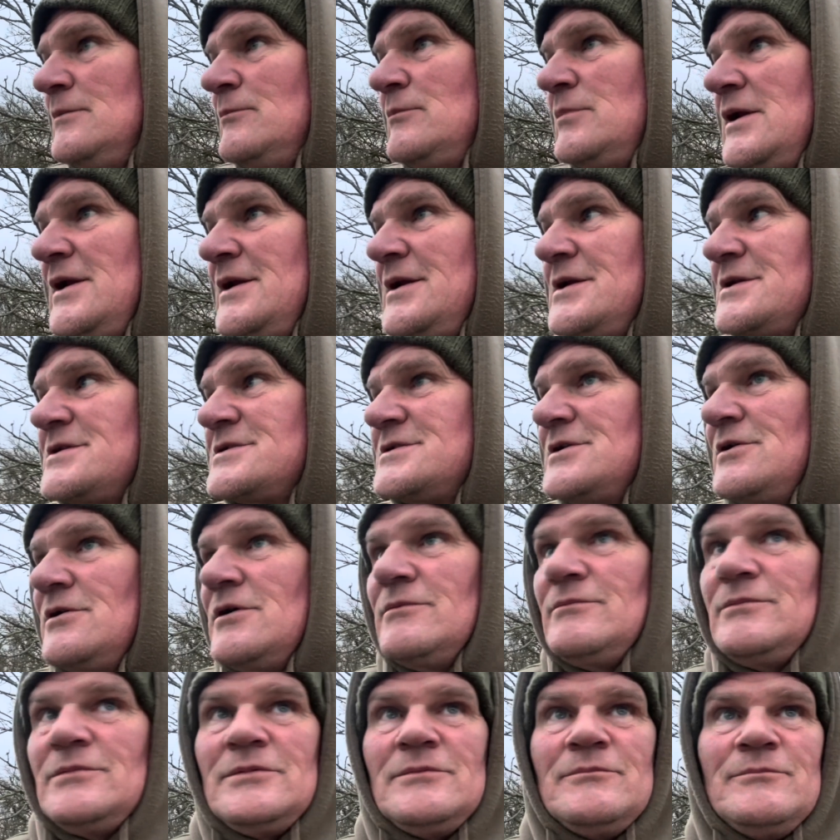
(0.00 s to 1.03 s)
plenty of
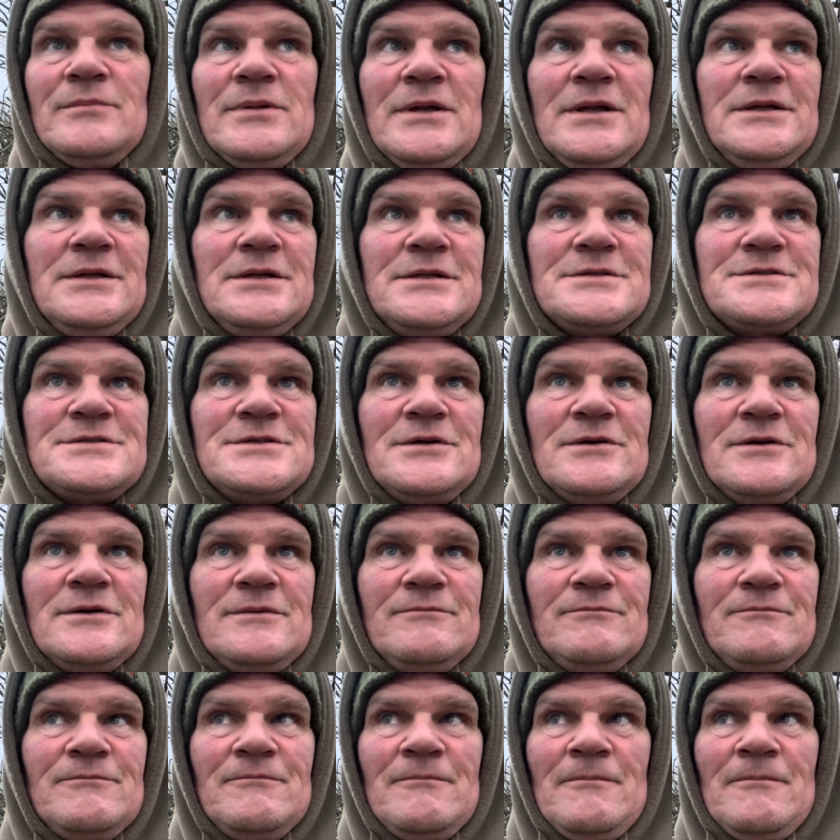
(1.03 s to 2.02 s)
time, plenty of time.